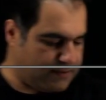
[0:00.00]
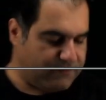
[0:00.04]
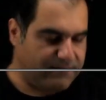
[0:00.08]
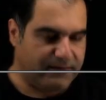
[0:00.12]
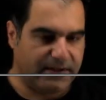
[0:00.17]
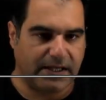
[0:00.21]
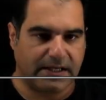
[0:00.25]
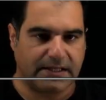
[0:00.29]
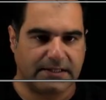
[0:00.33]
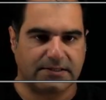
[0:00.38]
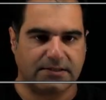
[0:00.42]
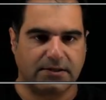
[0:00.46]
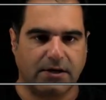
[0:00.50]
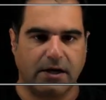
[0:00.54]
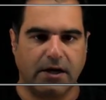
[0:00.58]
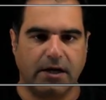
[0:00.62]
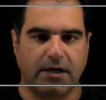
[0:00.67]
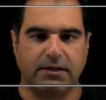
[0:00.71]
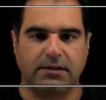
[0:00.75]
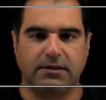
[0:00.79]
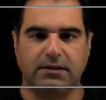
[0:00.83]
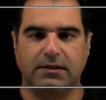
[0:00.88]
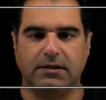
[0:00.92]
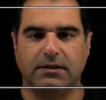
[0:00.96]
we
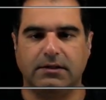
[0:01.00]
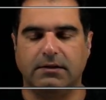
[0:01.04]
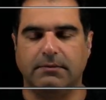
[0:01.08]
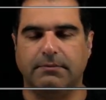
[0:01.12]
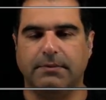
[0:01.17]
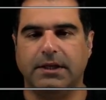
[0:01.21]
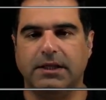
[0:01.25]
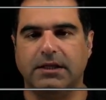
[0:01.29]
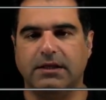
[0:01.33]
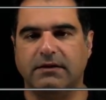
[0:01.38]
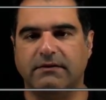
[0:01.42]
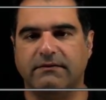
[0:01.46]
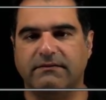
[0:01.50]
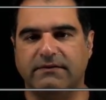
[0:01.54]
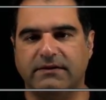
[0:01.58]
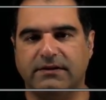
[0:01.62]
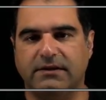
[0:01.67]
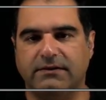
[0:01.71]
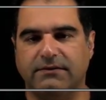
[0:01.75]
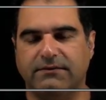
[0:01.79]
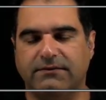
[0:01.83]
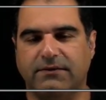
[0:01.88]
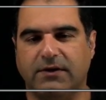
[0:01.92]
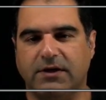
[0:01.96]
excite the building with,
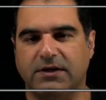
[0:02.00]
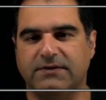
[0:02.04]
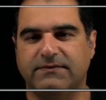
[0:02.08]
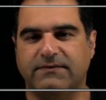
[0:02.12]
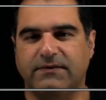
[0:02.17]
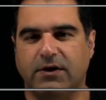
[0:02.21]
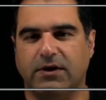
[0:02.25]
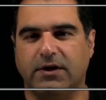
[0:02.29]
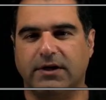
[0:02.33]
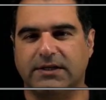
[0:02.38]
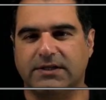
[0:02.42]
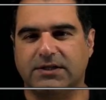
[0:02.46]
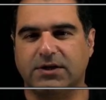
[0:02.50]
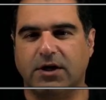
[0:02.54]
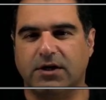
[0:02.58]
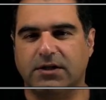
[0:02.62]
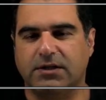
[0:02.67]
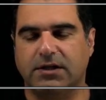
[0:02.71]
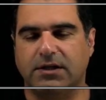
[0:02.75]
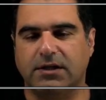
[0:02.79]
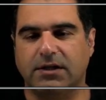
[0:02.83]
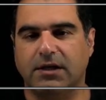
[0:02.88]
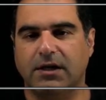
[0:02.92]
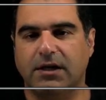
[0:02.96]
once we are
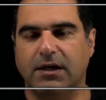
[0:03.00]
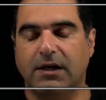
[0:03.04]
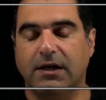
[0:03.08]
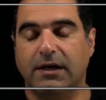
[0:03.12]
exciting